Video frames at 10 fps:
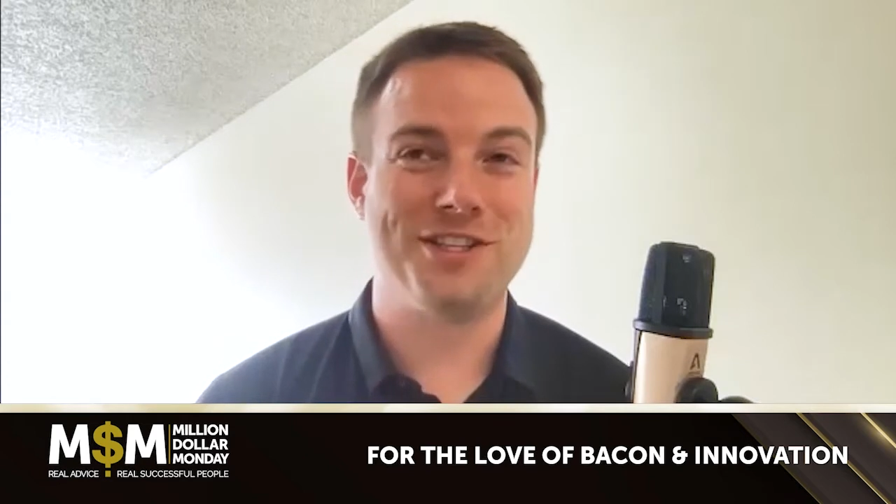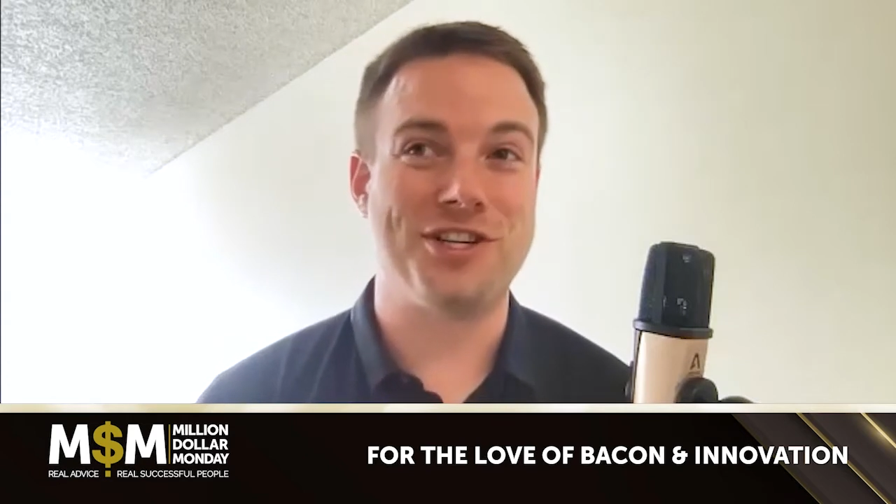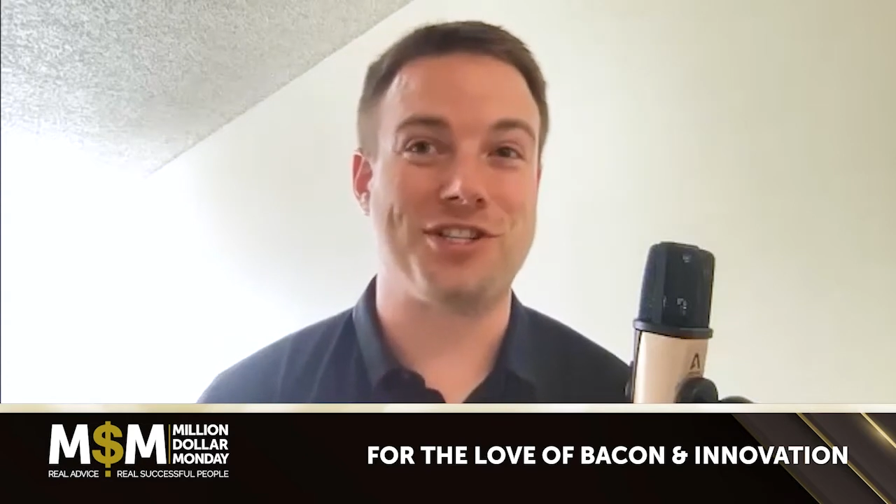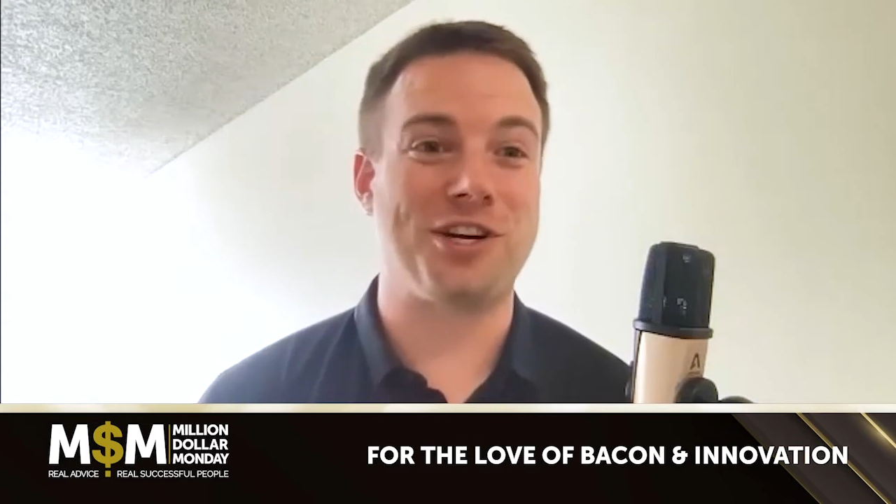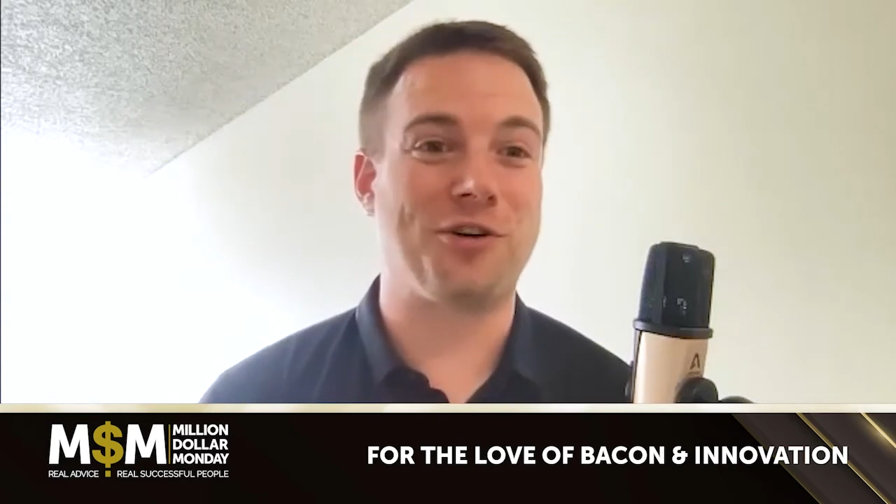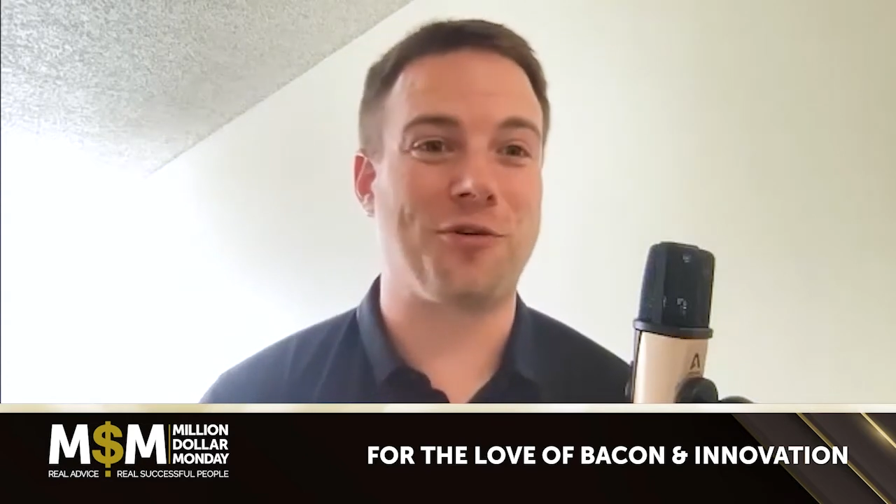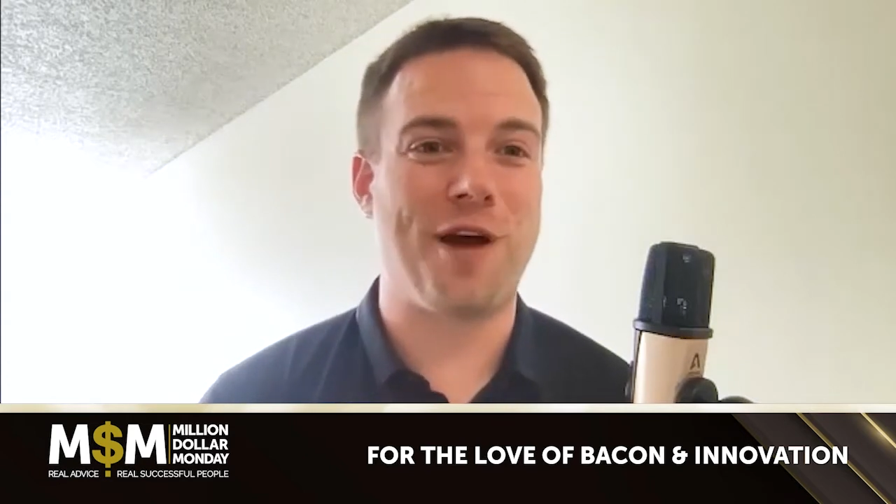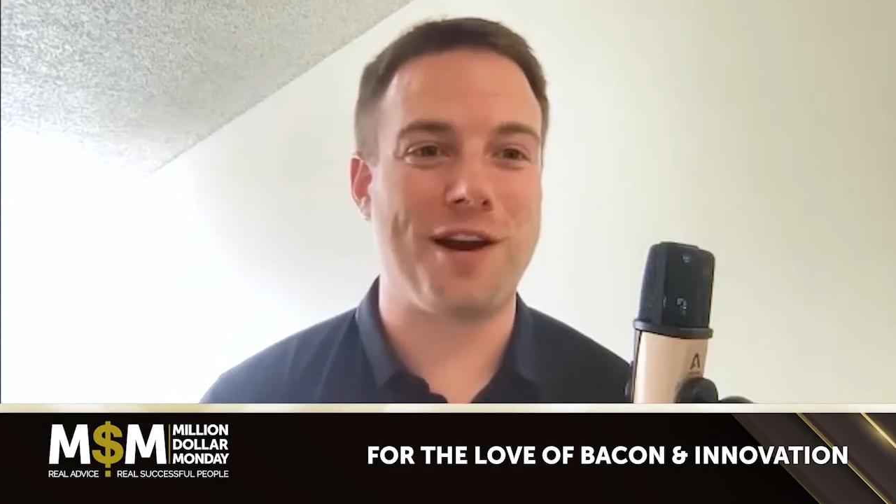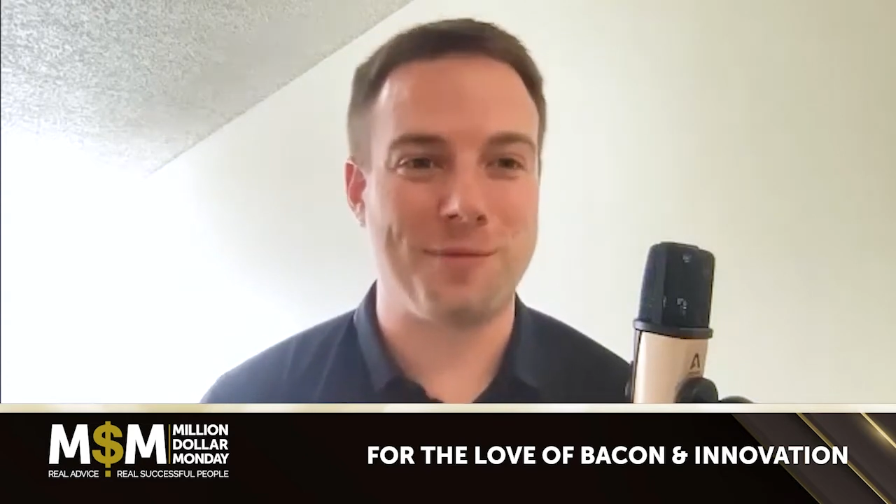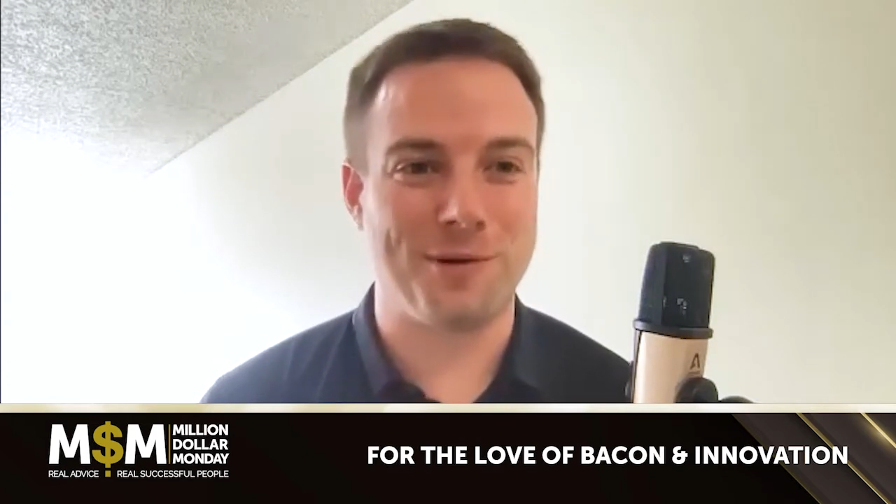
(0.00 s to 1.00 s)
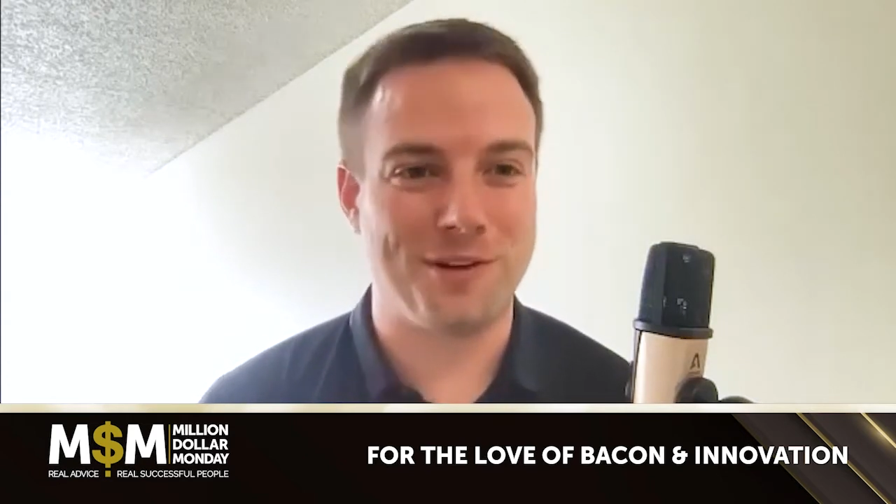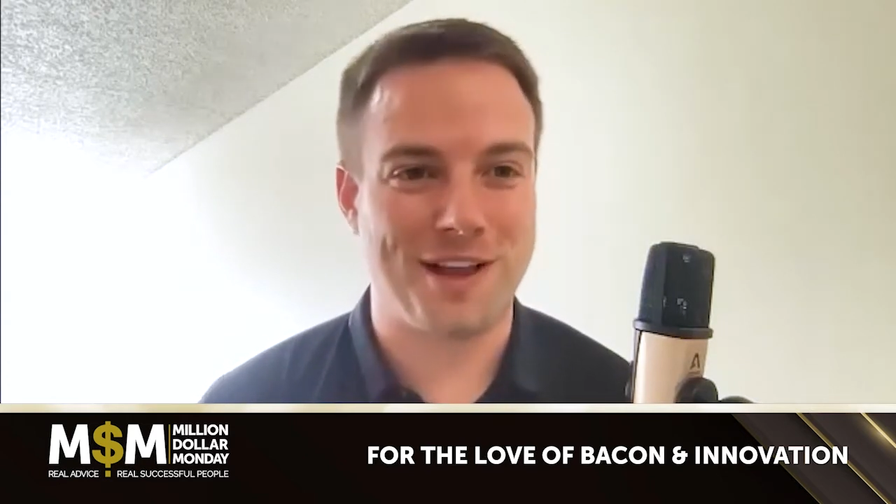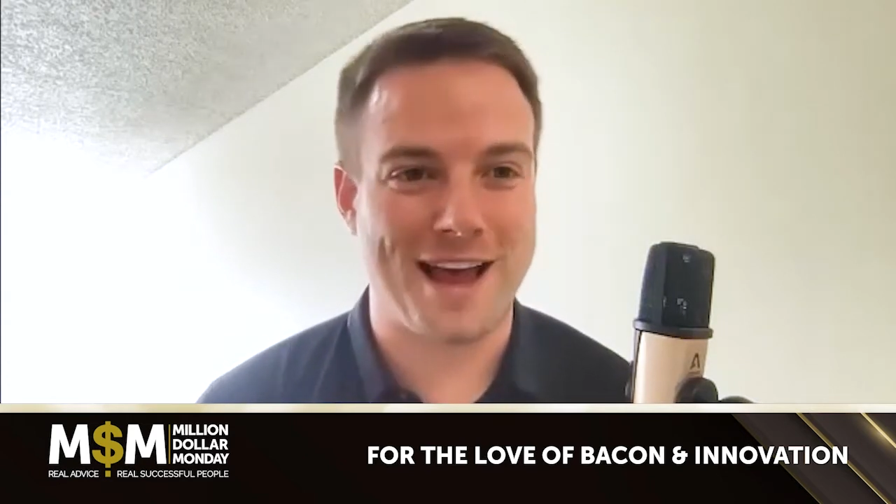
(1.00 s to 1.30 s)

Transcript: just incredible